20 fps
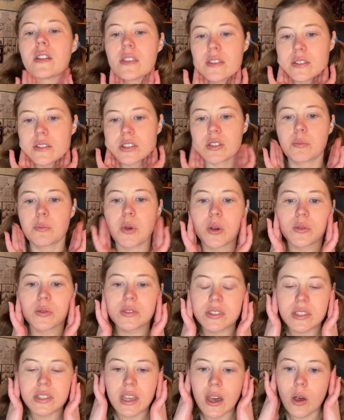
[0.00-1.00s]
They're
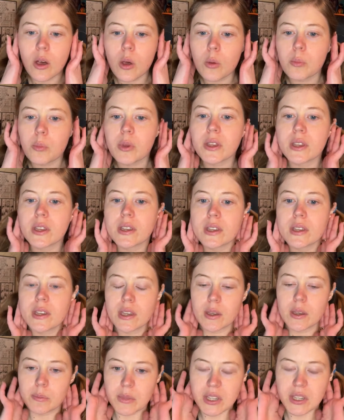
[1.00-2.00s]
supposed to help
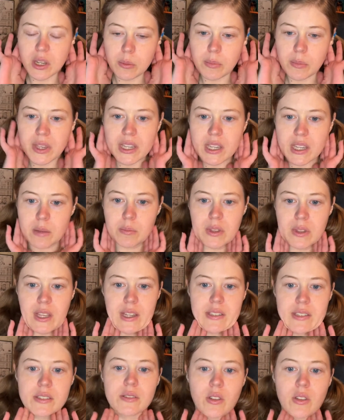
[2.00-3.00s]
make your makeup
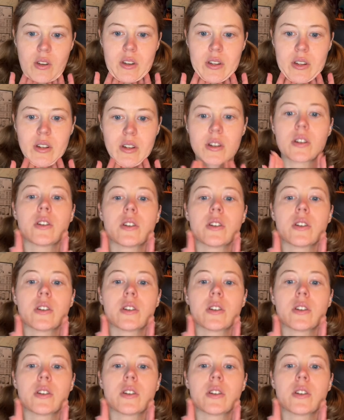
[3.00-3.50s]
last longer,